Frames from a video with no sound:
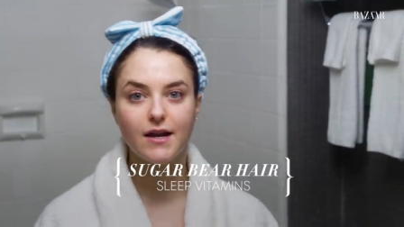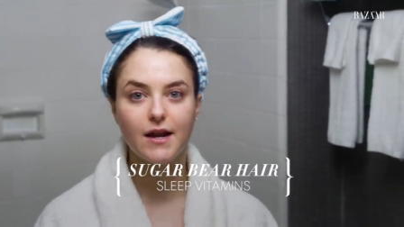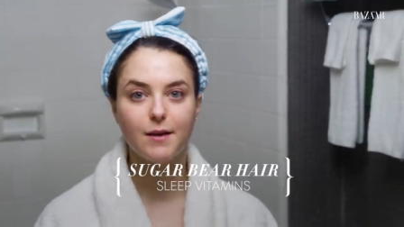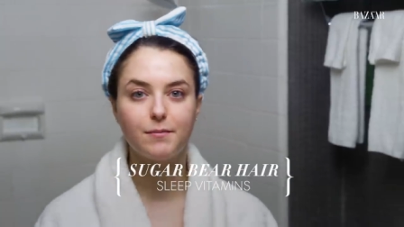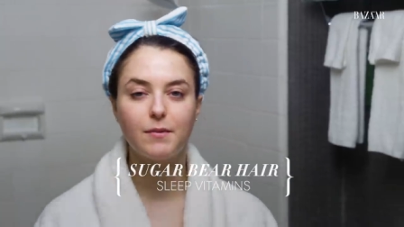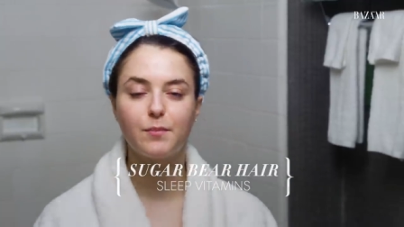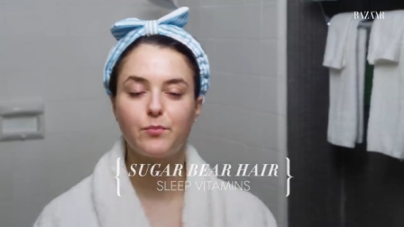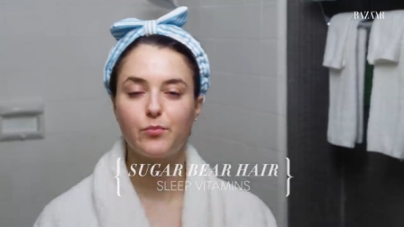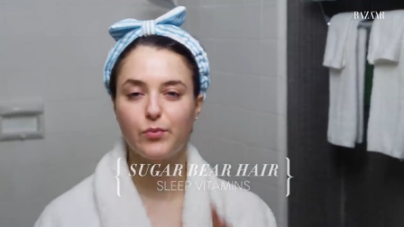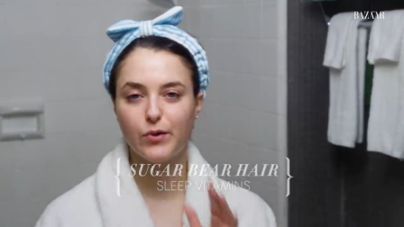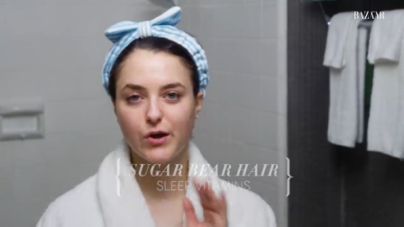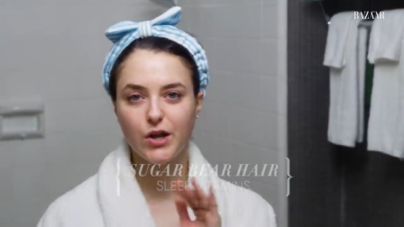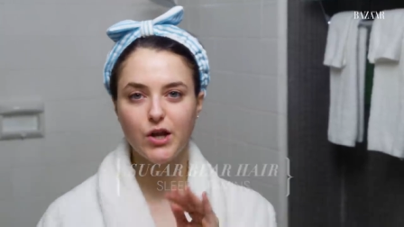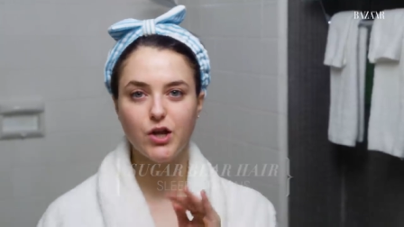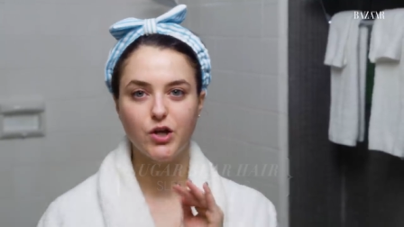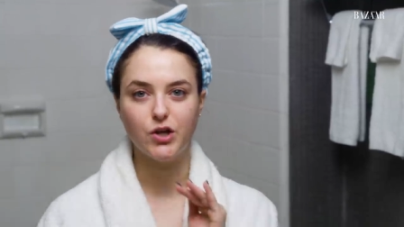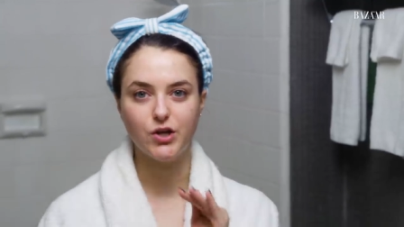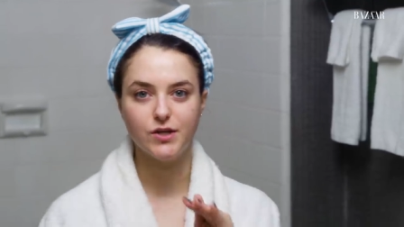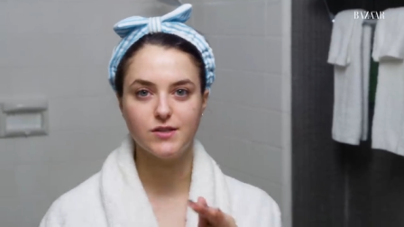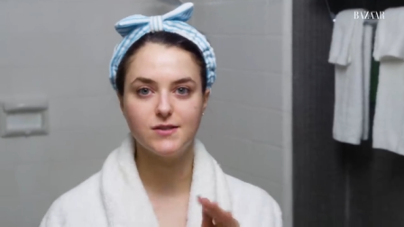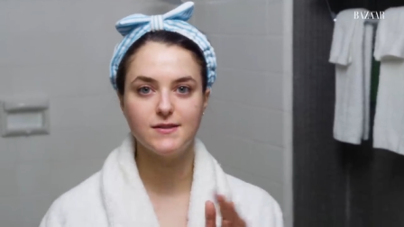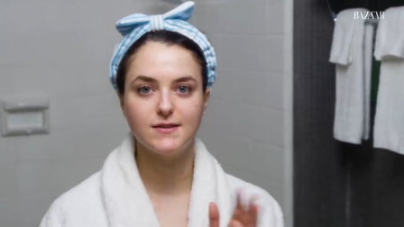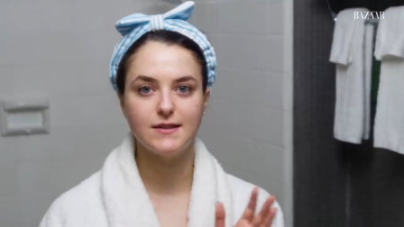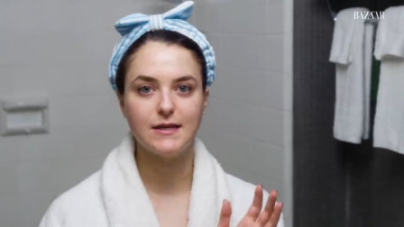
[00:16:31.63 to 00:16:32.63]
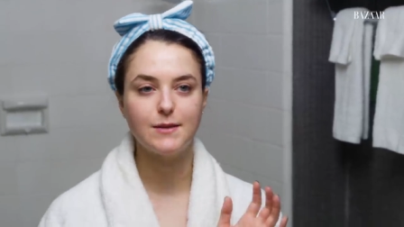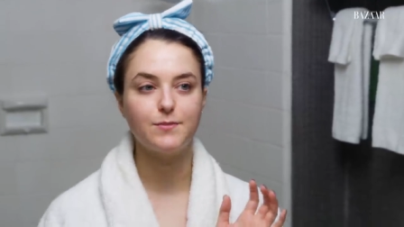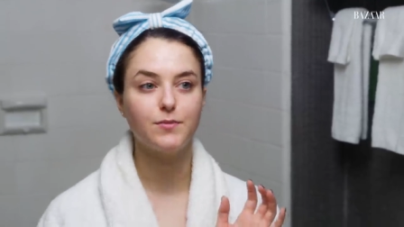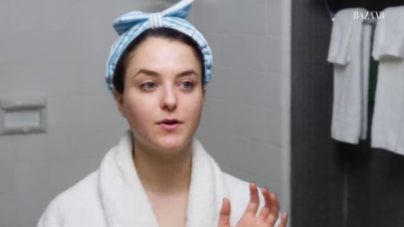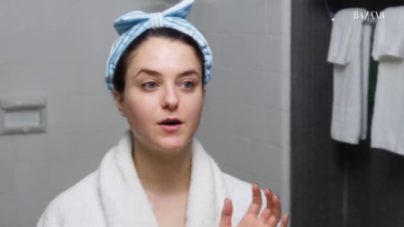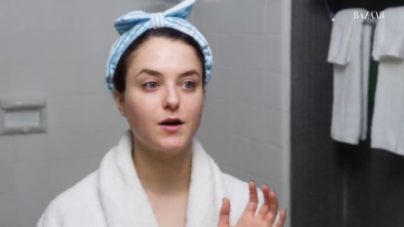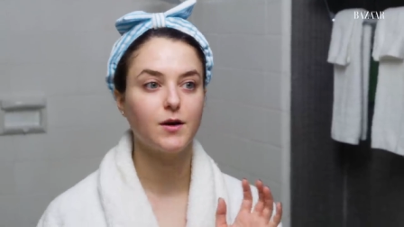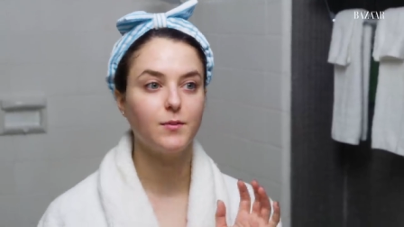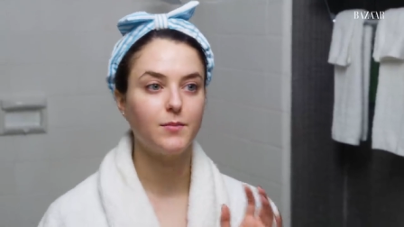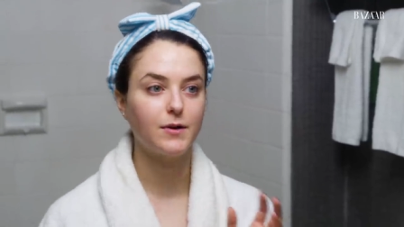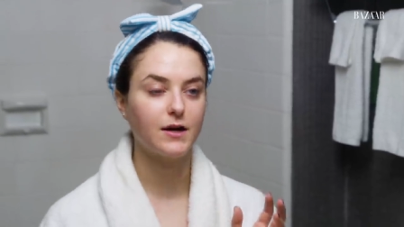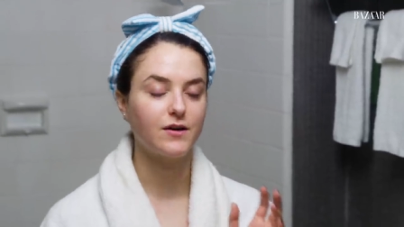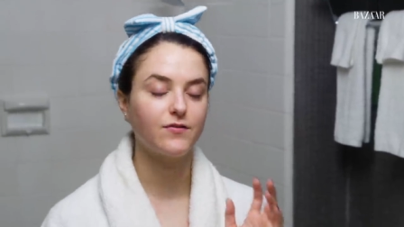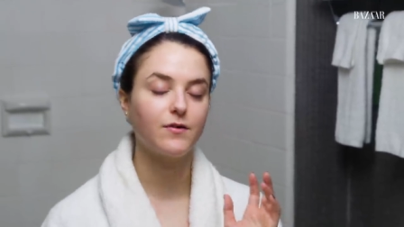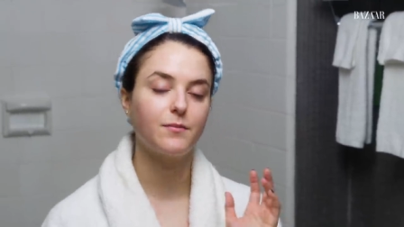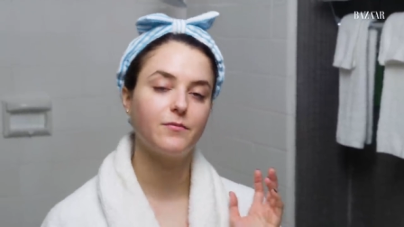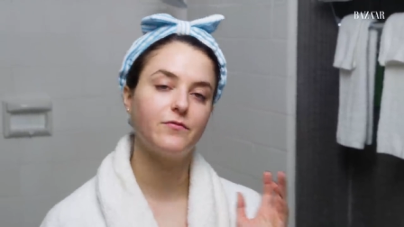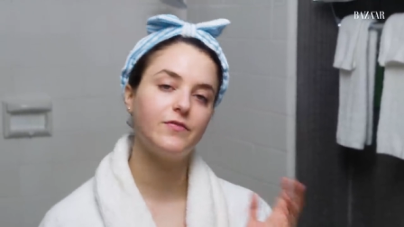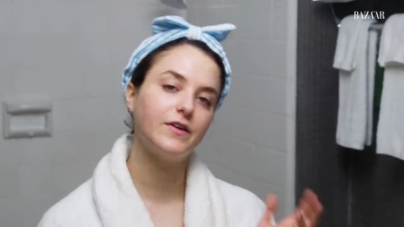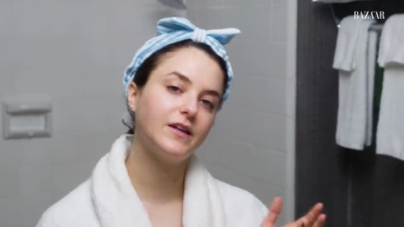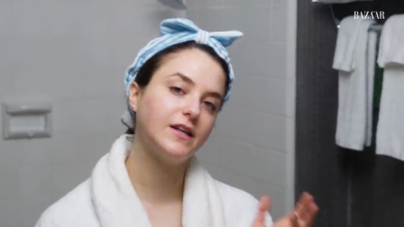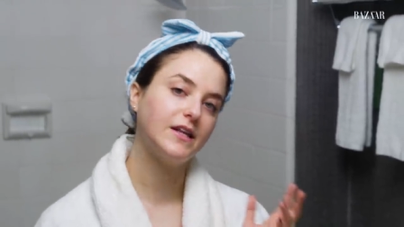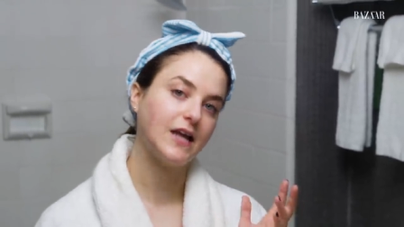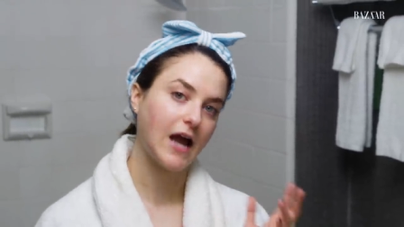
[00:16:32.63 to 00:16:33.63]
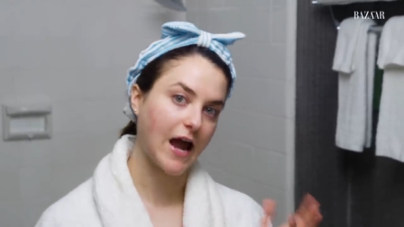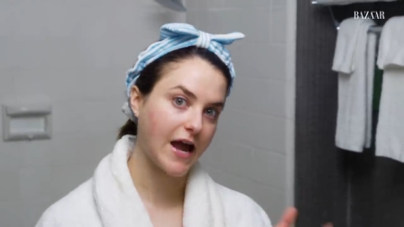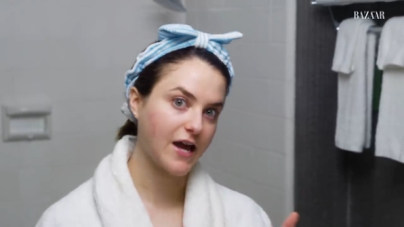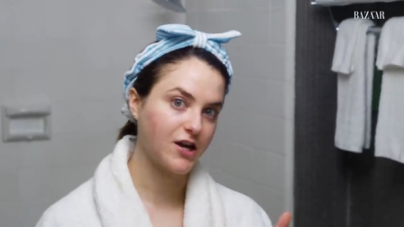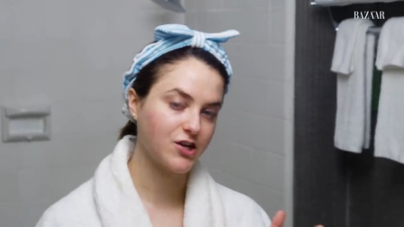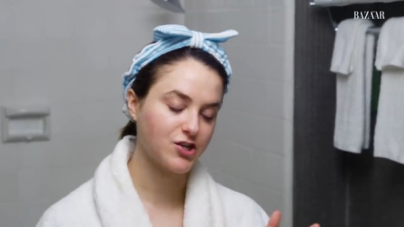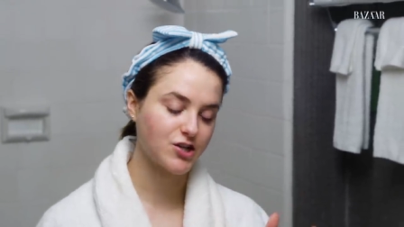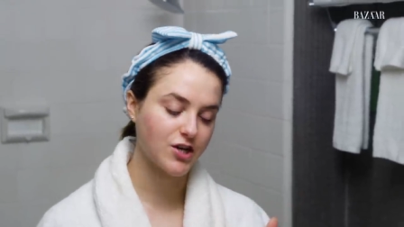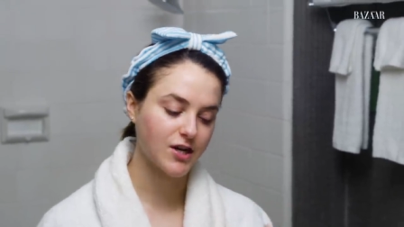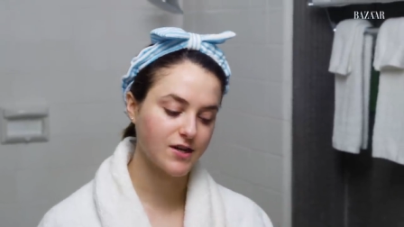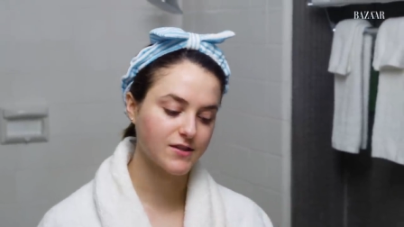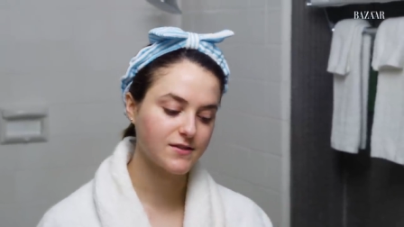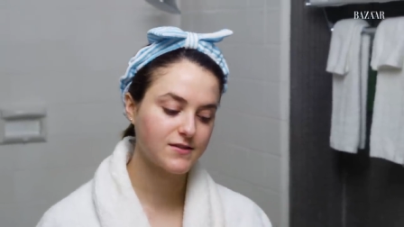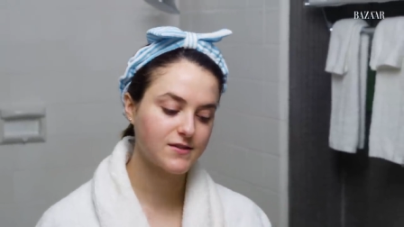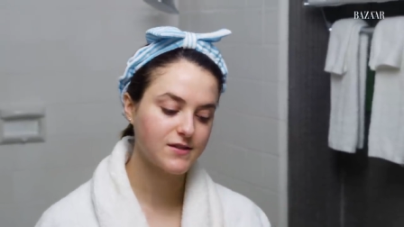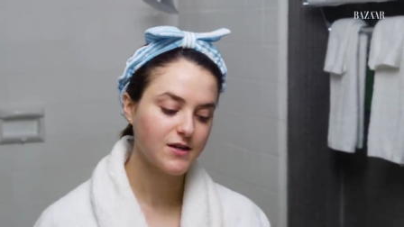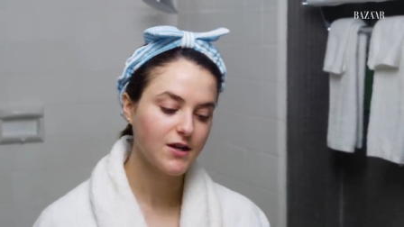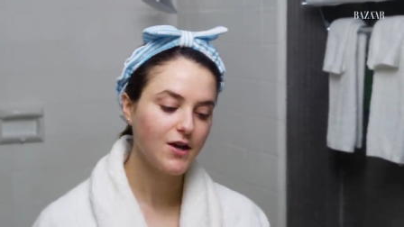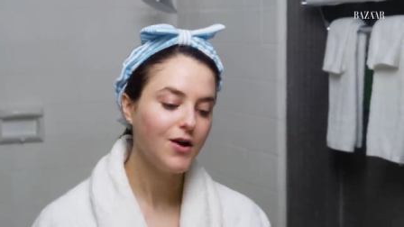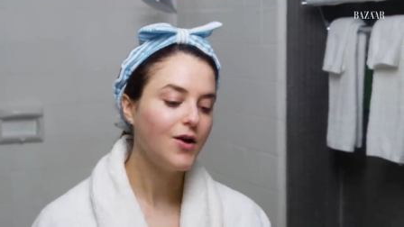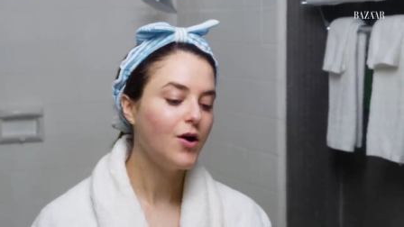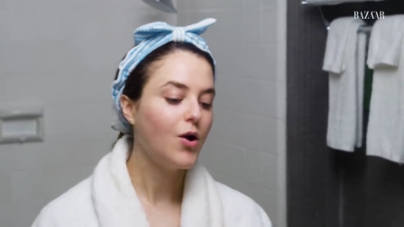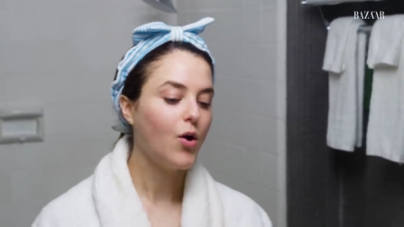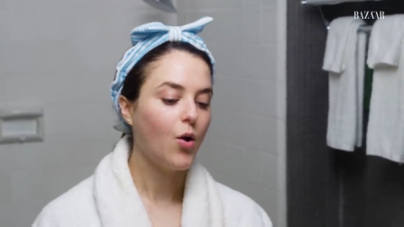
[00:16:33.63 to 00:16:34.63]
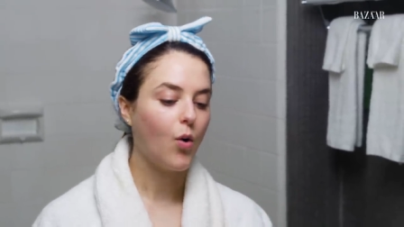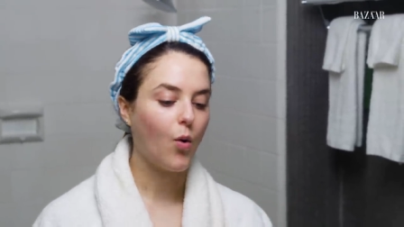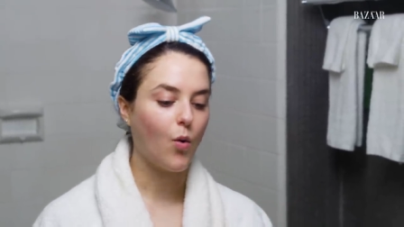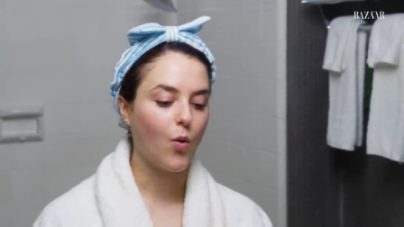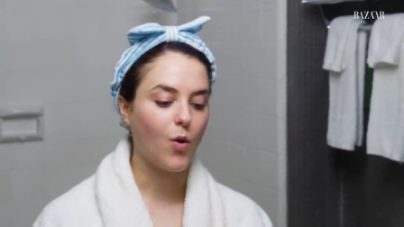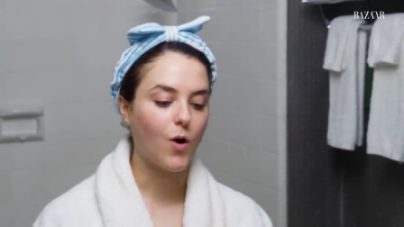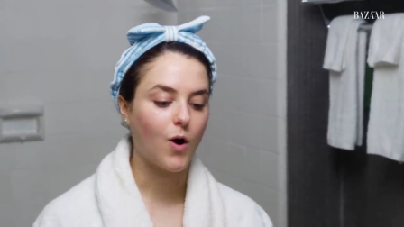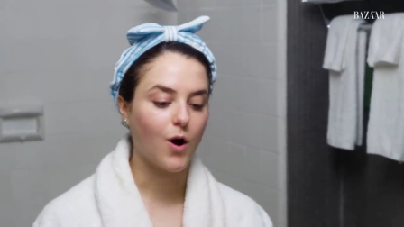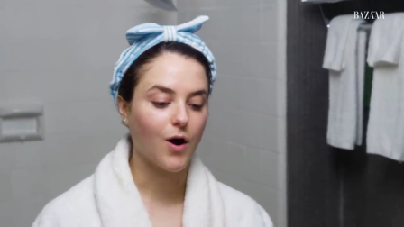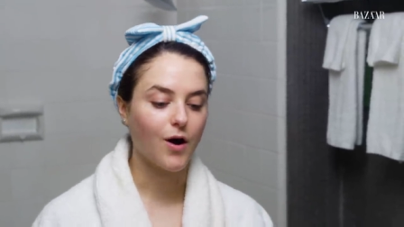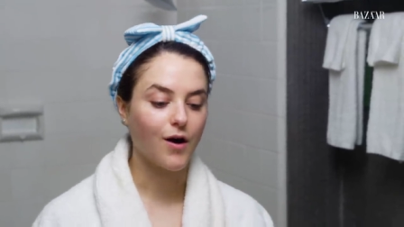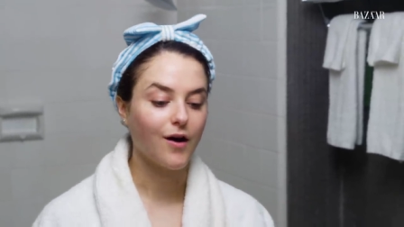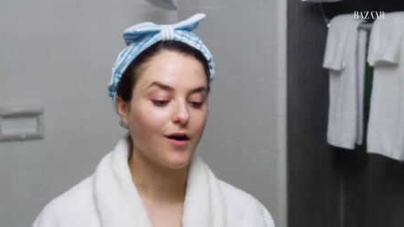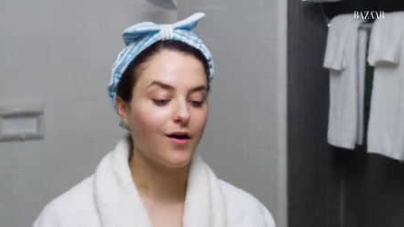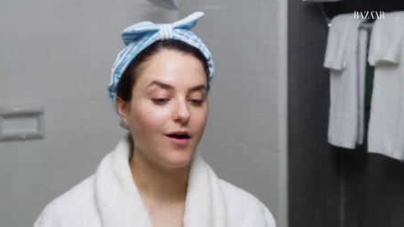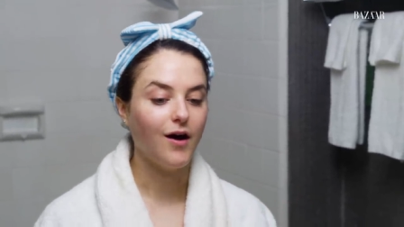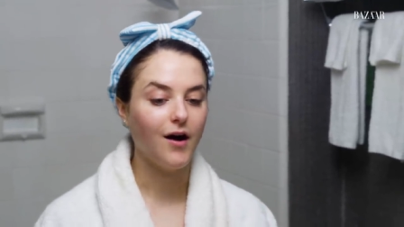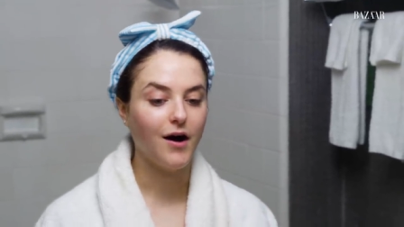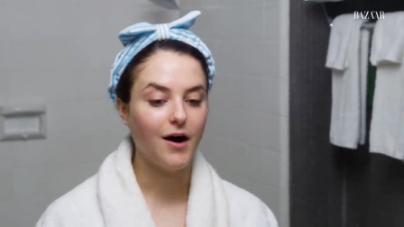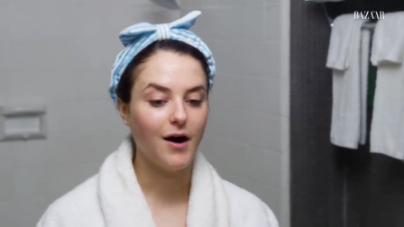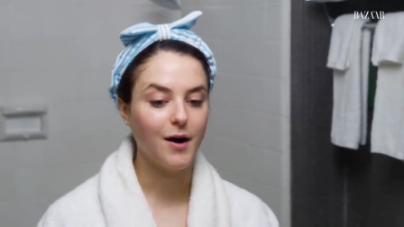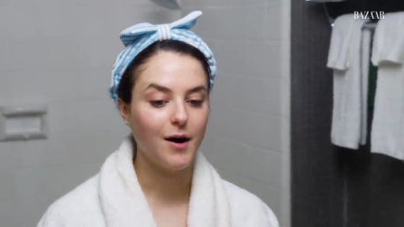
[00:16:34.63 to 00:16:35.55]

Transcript: I'm a pretty good sleeper, but if I'm feeling anxious or